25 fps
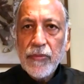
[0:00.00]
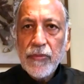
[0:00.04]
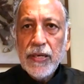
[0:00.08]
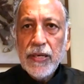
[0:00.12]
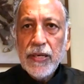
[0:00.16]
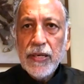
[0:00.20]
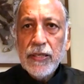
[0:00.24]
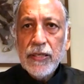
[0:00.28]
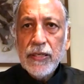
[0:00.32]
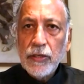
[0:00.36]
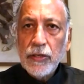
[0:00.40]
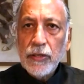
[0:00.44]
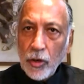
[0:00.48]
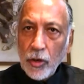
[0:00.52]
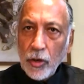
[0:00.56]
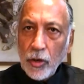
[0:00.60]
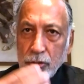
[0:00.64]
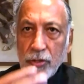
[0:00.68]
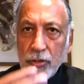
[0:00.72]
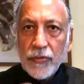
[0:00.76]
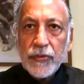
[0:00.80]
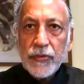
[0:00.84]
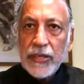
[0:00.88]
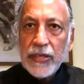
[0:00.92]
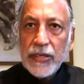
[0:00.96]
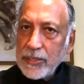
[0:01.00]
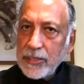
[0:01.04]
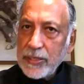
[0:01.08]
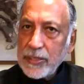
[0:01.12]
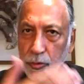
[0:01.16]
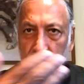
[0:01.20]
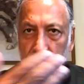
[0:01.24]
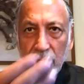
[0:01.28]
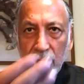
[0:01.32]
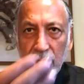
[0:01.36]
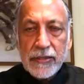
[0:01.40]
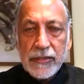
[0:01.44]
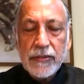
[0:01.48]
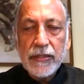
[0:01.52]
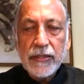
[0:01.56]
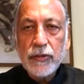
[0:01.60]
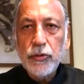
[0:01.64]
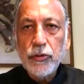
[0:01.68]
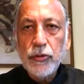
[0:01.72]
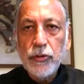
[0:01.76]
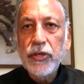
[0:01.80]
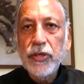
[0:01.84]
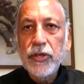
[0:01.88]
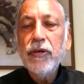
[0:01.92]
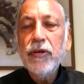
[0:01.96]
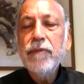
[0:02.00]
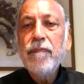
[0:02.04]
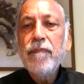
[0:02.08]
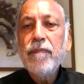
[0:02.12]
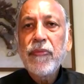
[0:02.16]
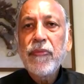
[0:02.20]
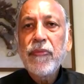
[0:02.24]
Mm-hmm. Lots of cares are going on.